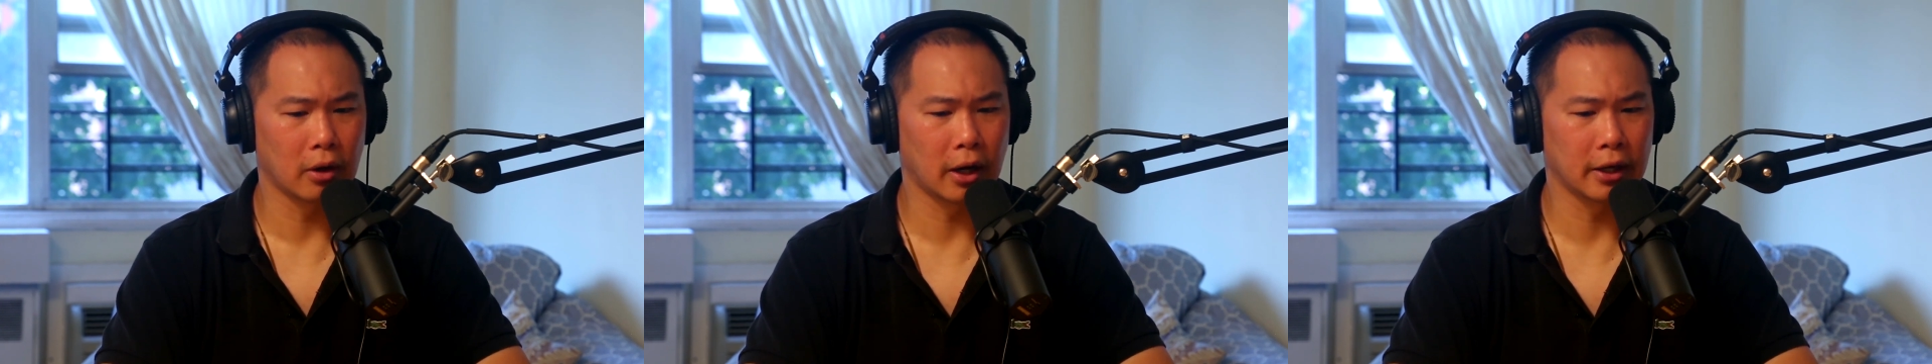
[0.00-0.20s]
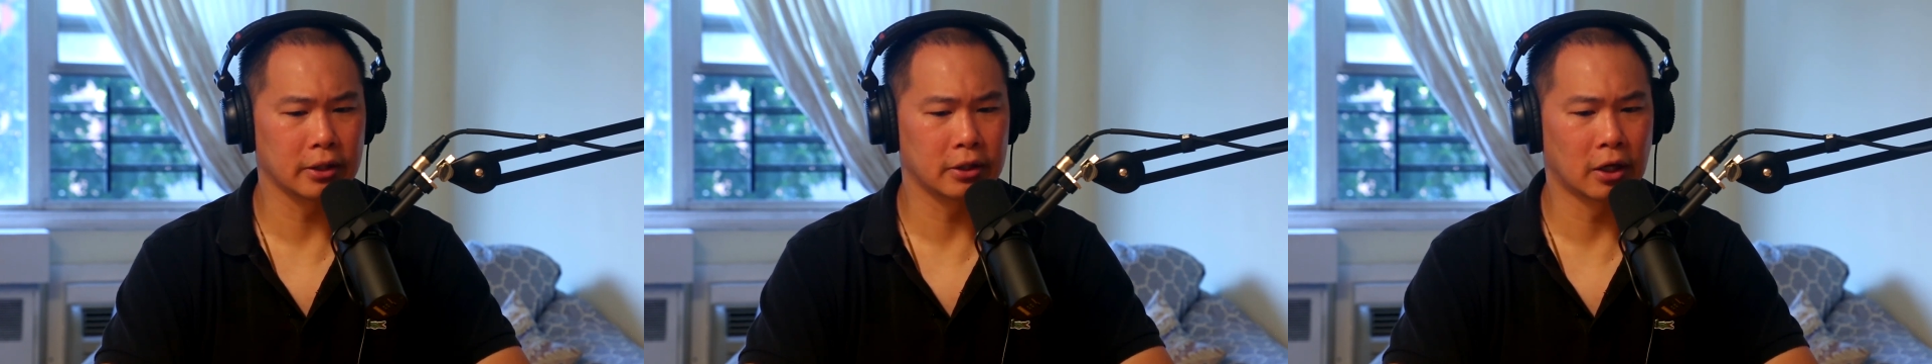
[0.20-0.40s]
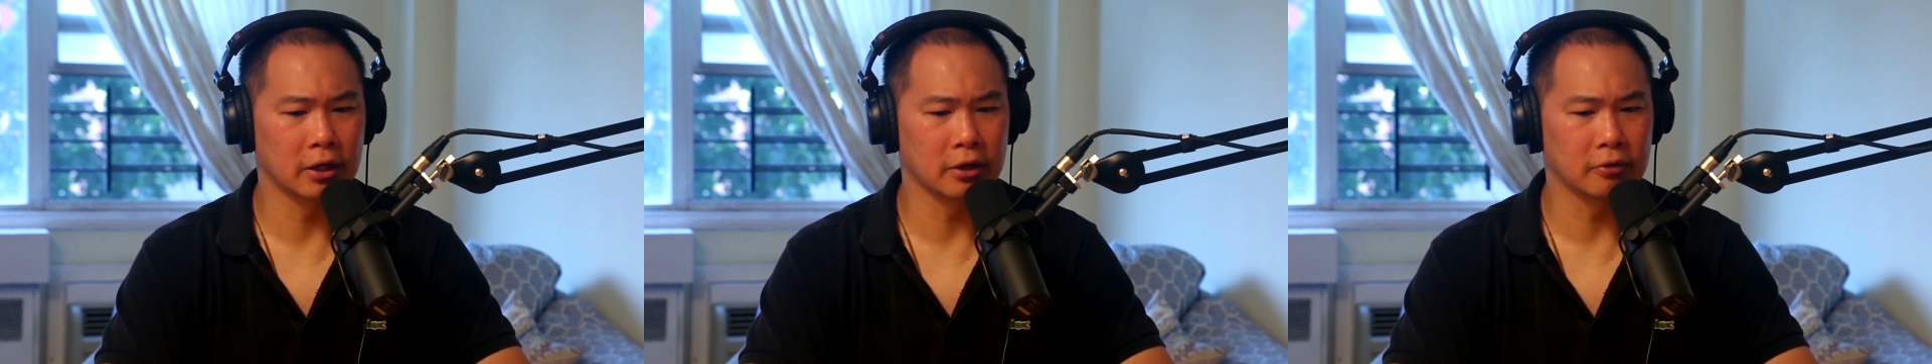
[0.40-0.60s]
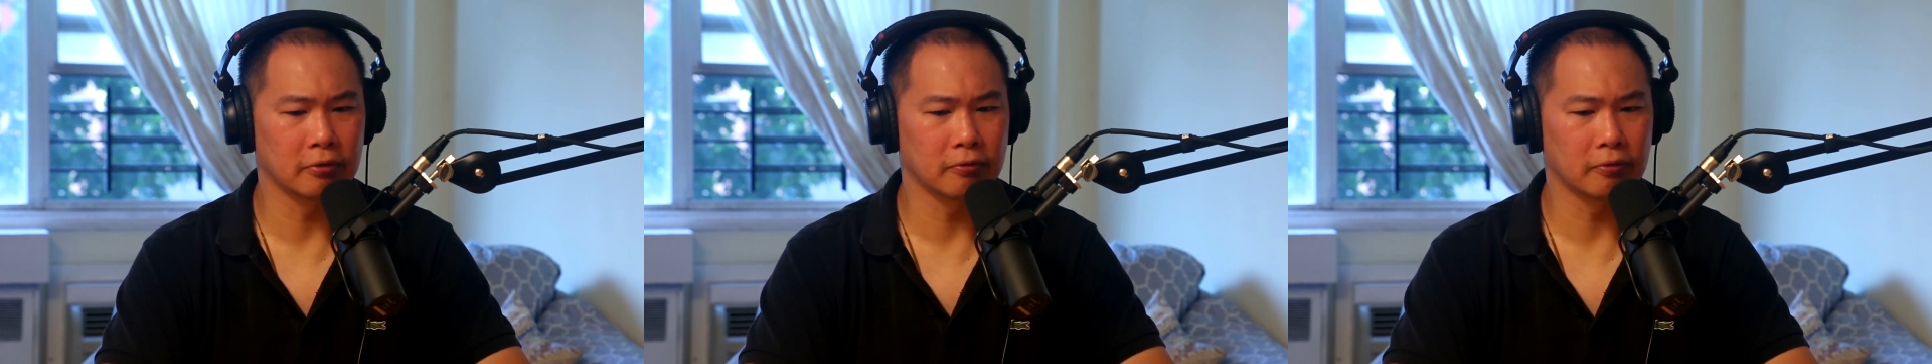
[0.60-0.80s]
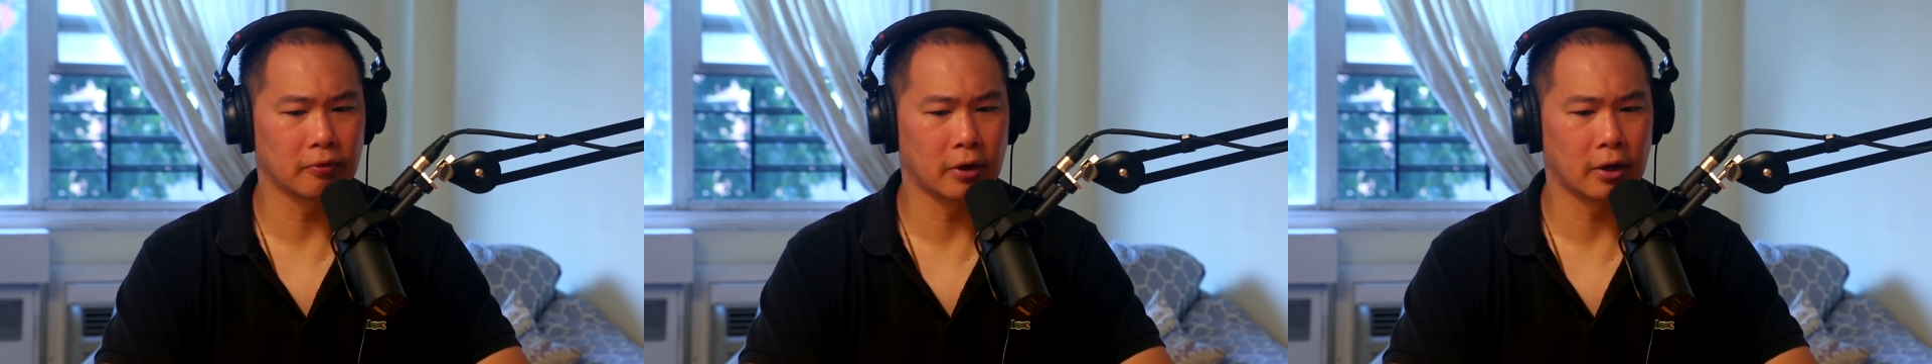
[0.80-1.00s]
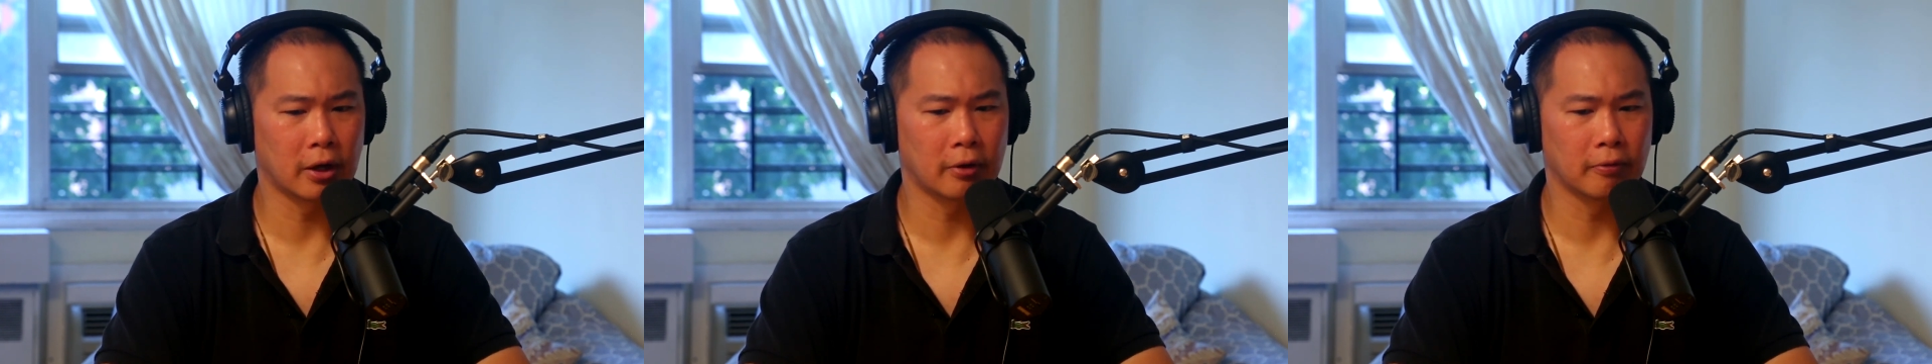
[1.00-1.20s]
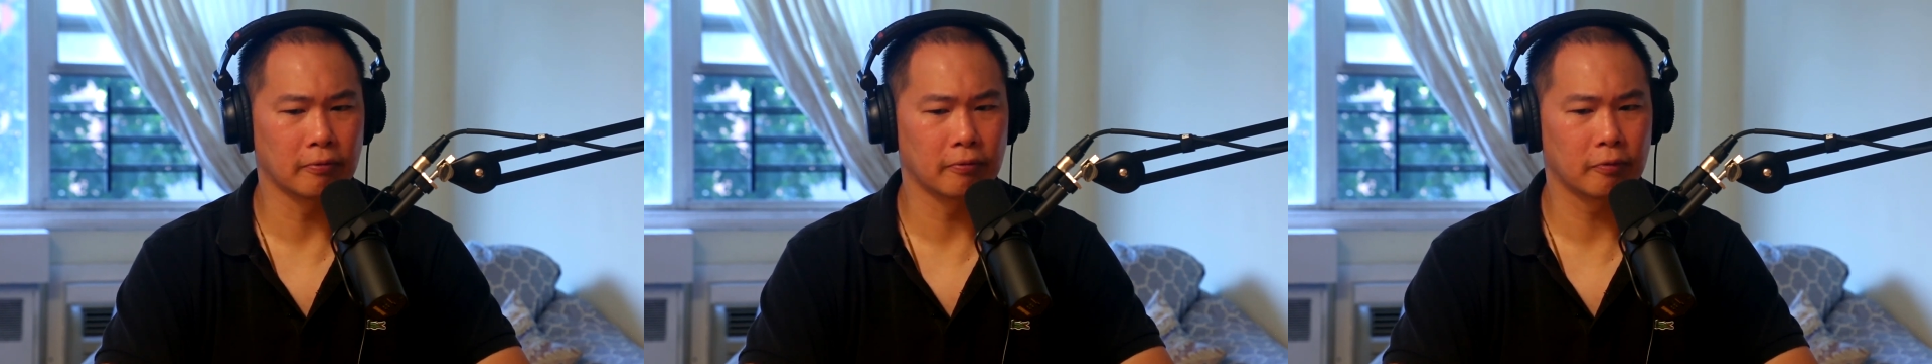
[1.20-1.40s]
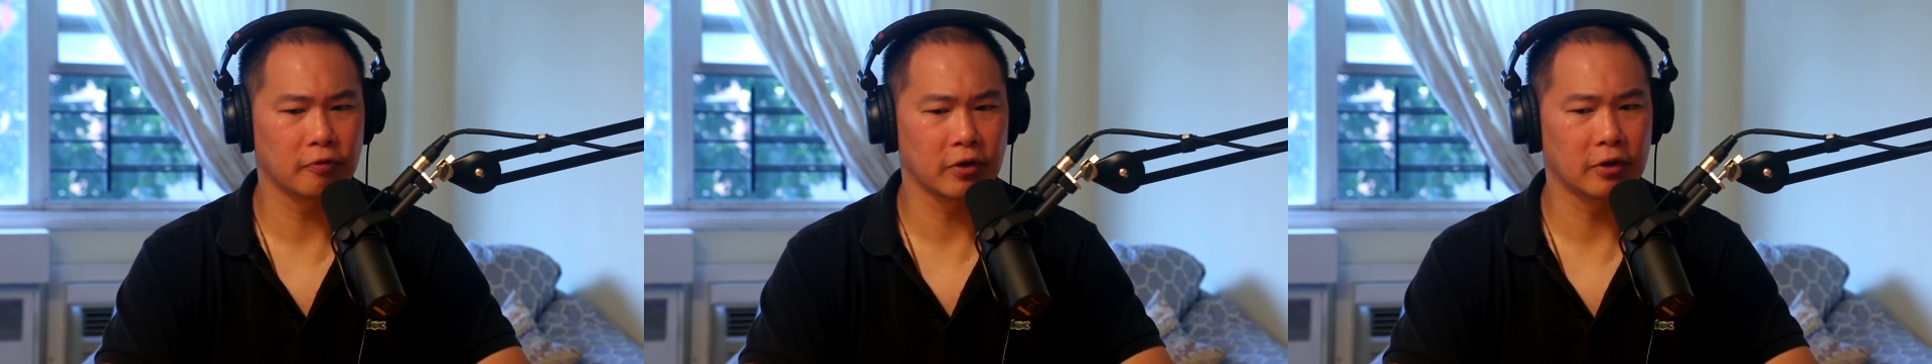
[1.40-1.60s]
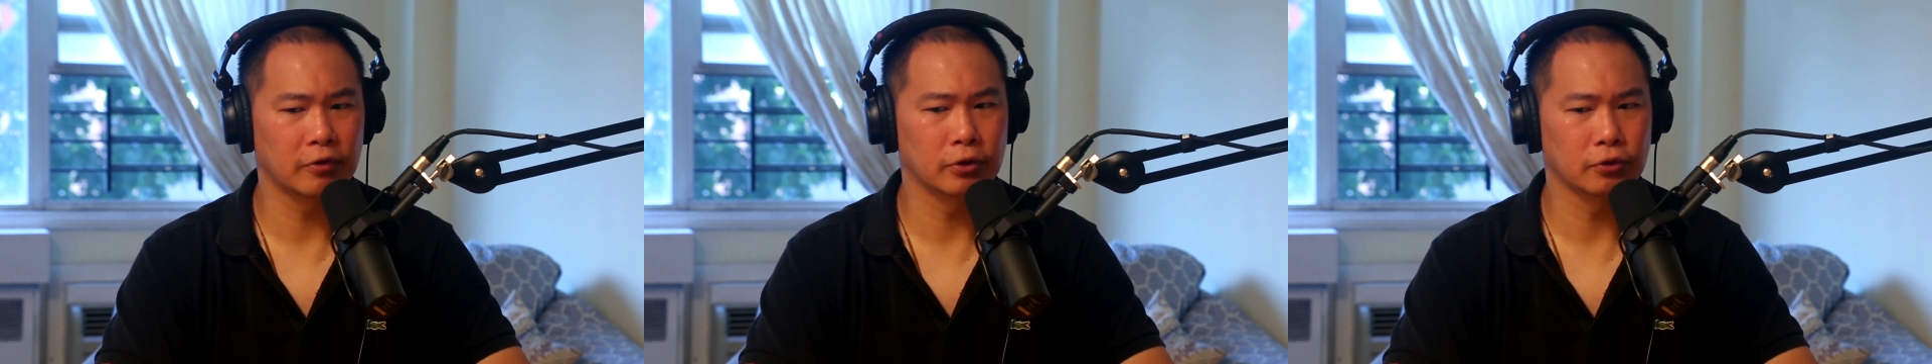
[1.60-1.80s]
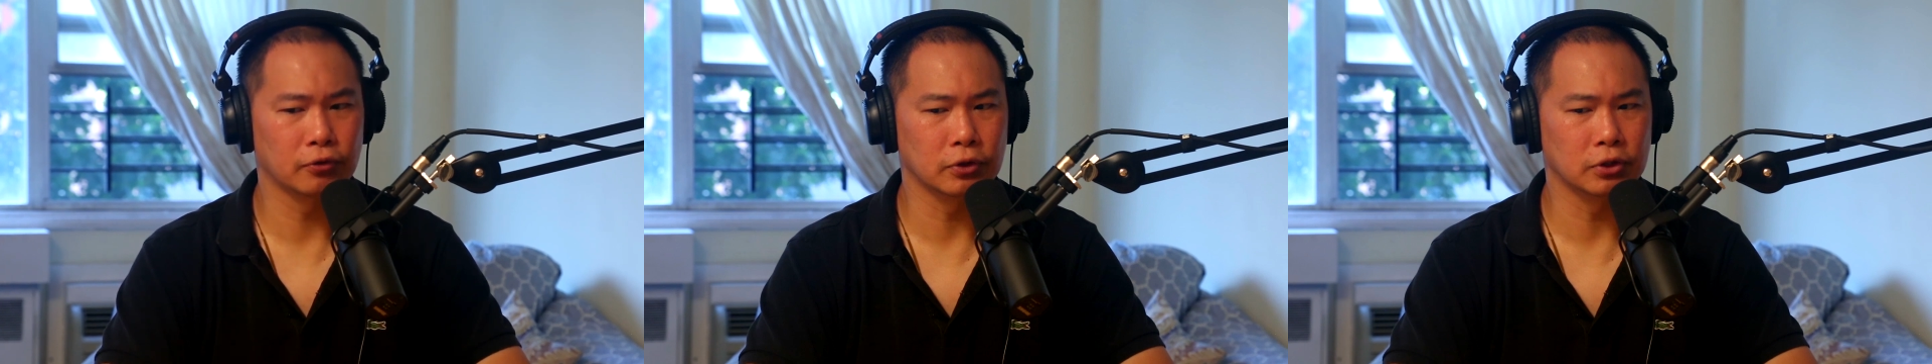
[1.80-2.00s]
I done
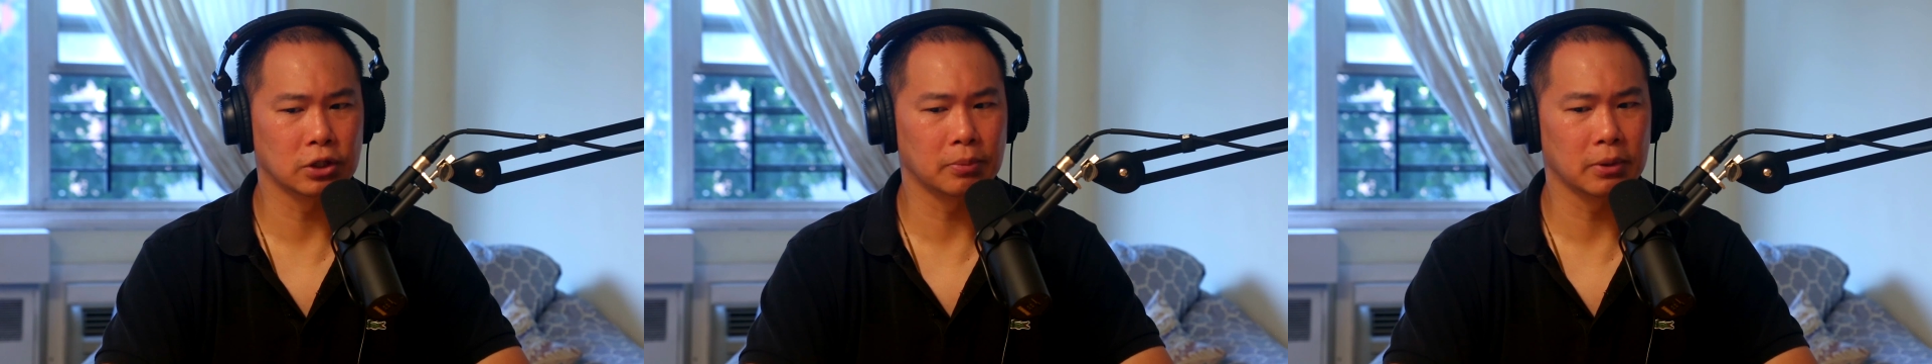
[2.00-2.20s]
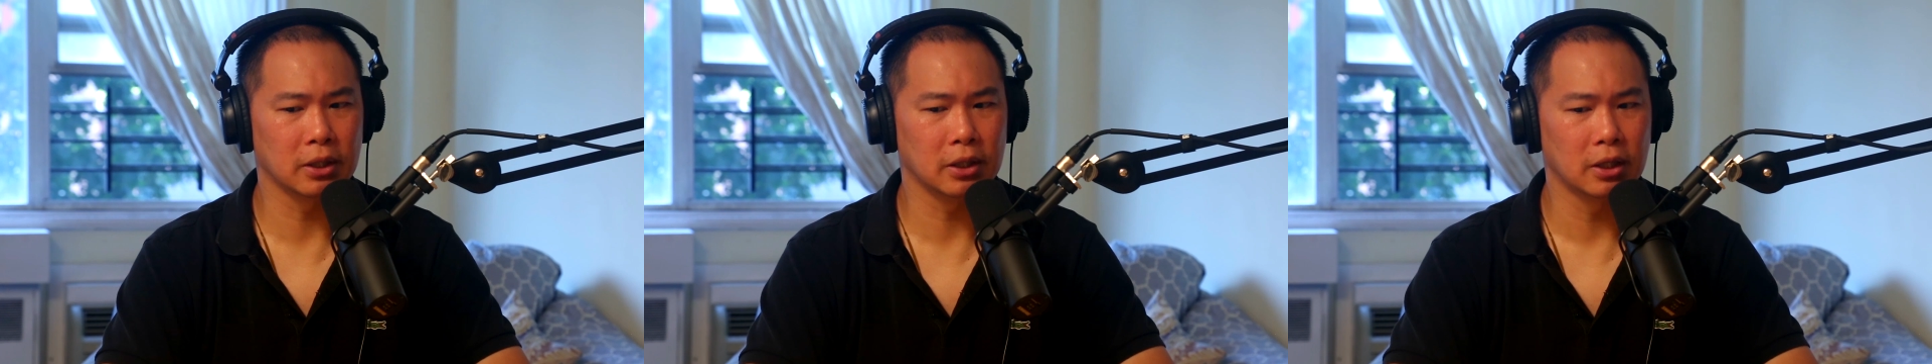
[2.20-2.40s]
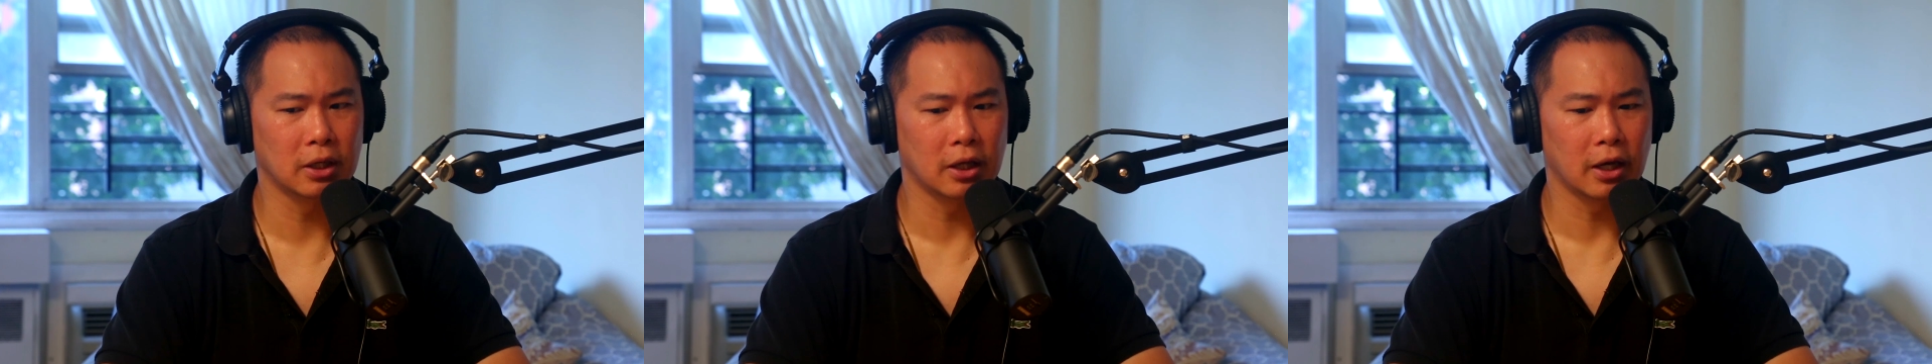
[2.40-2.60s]
favors for Jimmy,